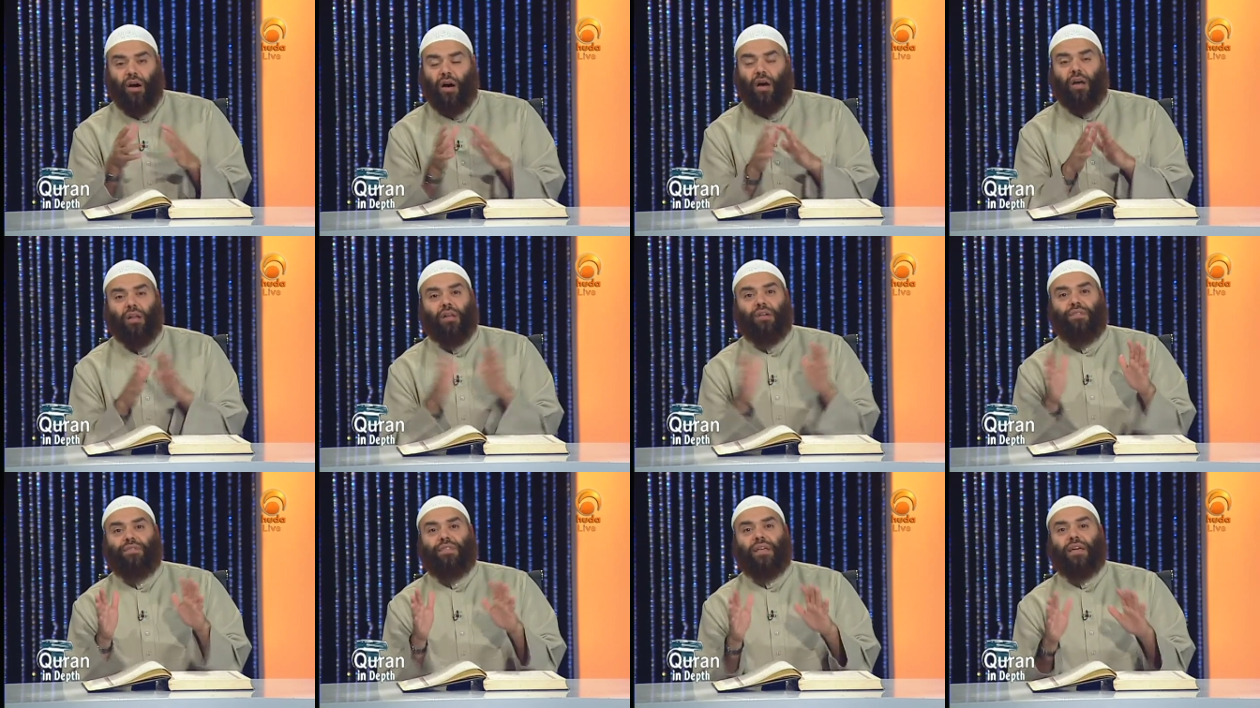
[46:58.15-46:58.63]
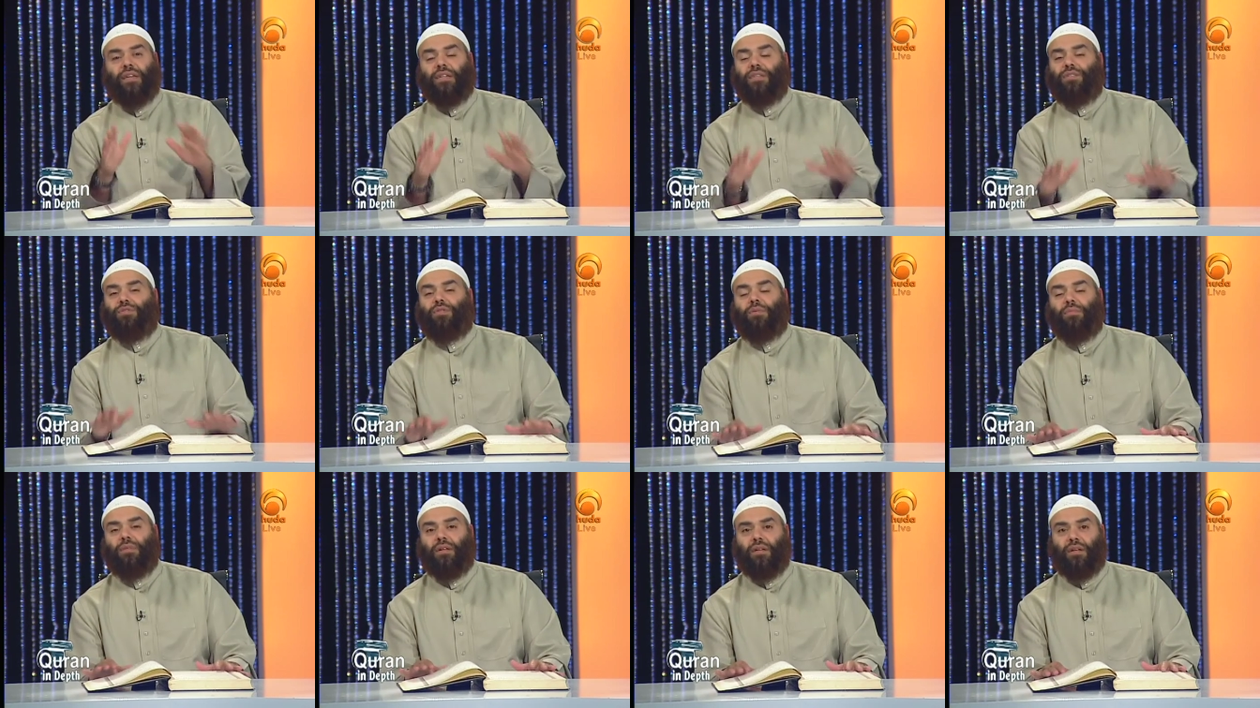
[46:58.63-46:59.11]
All of that
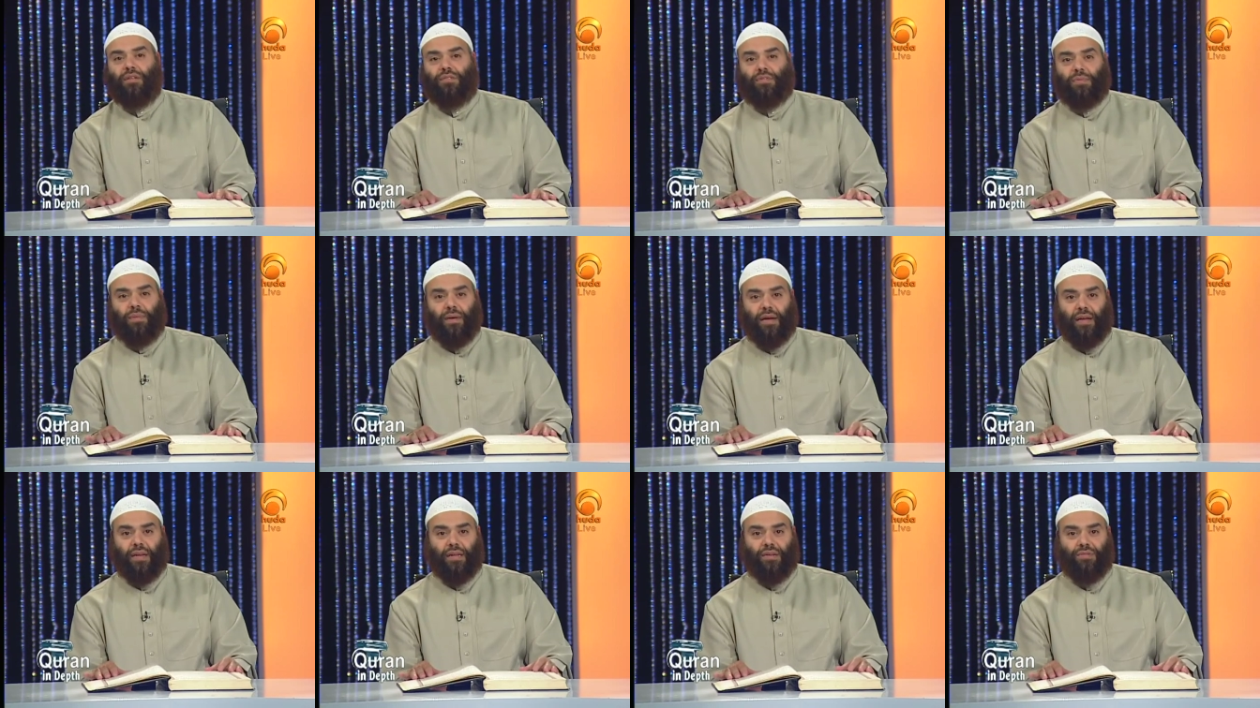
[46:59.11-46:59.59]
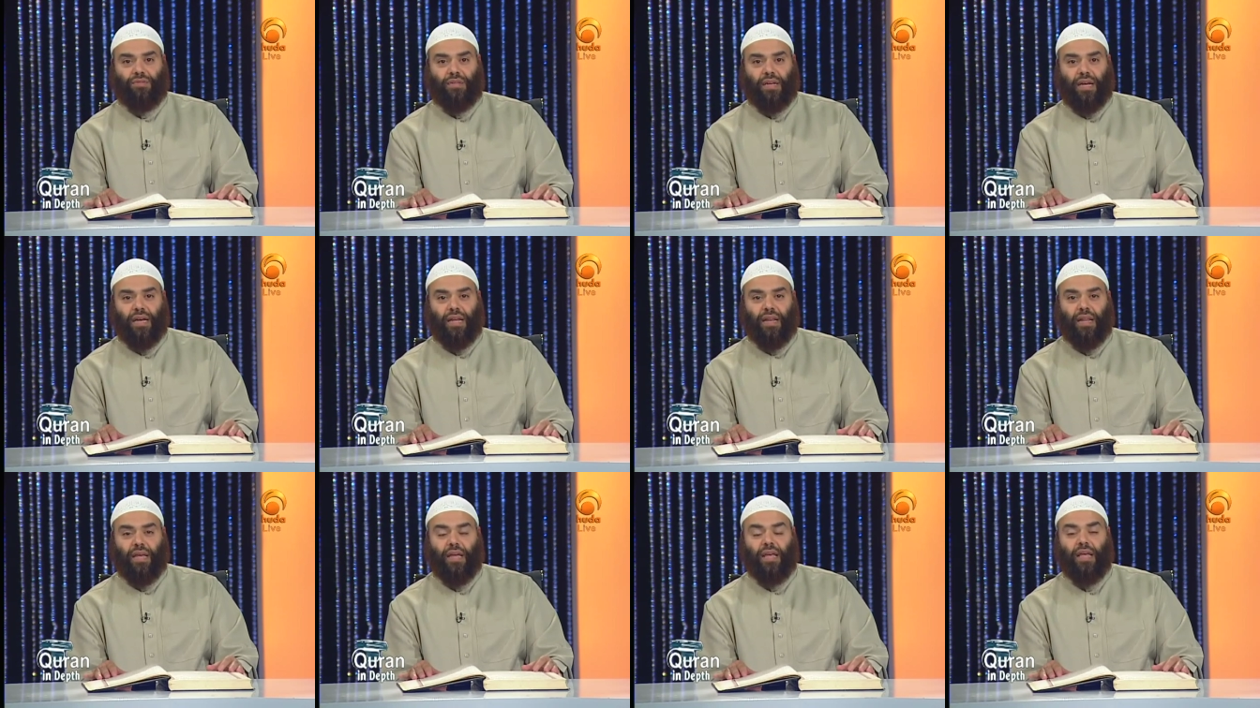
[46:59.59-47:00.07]
is from Allah subhanahu wa
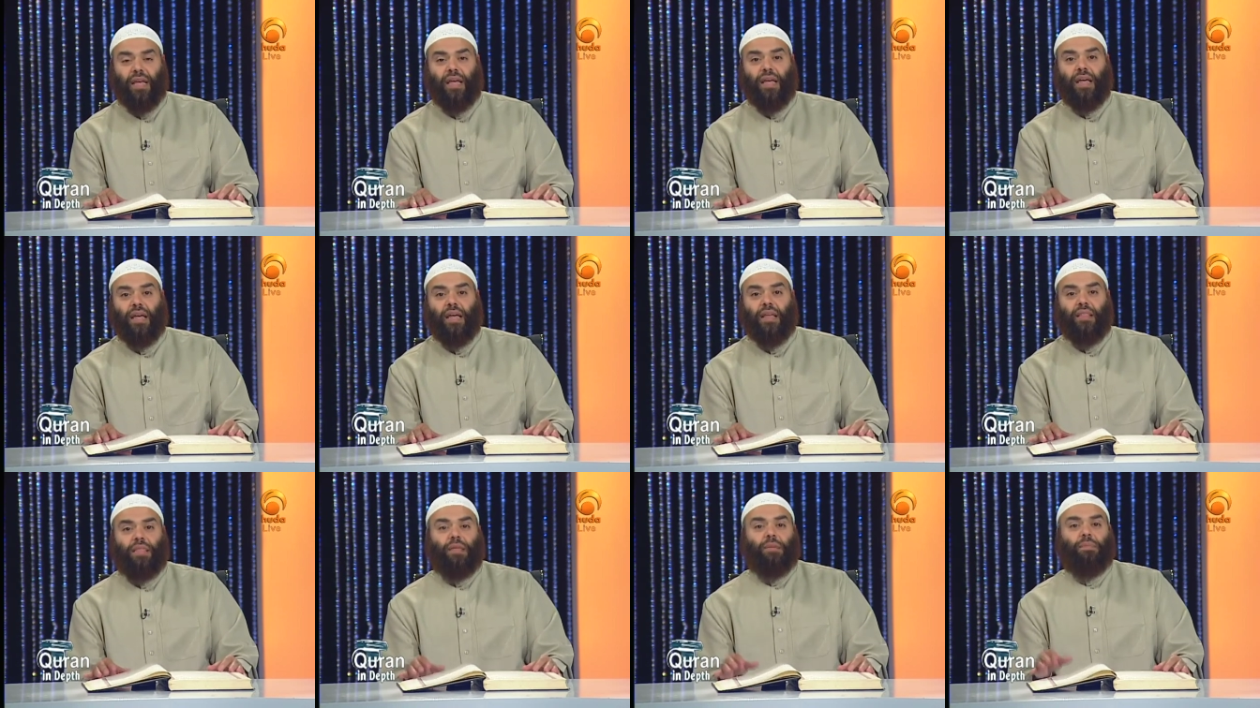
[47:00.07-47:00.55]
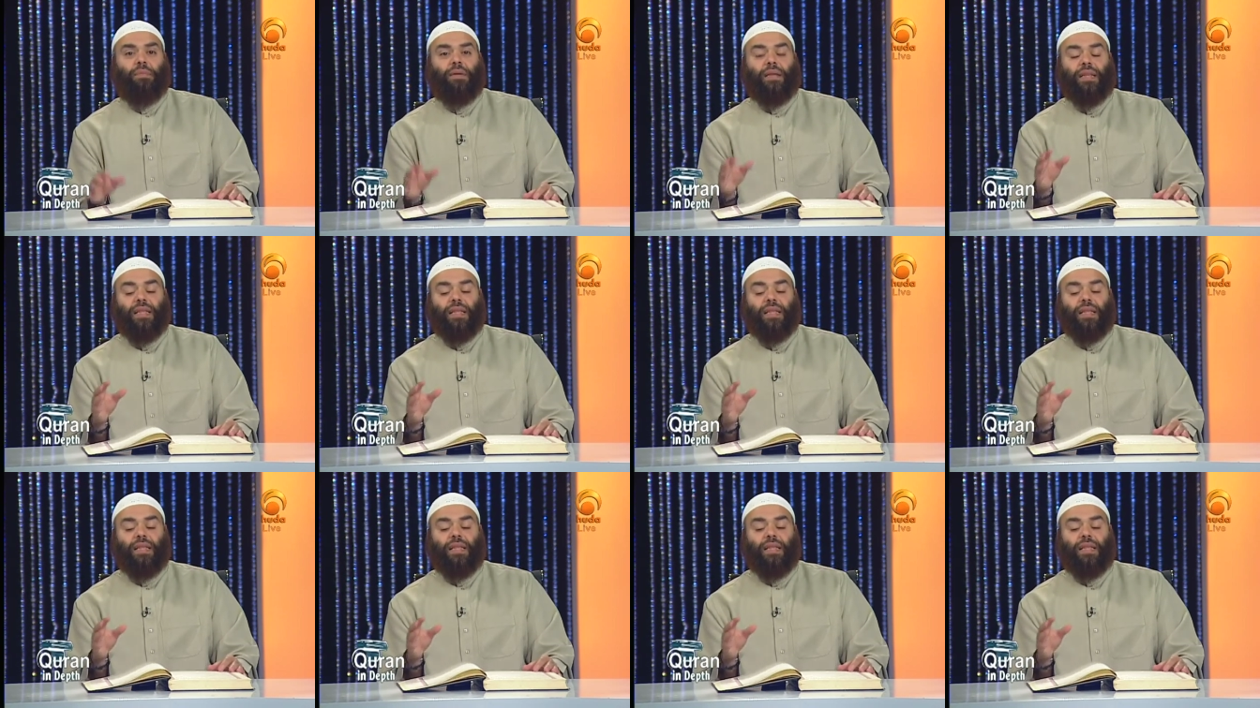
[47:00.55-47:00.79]
ta'ala. The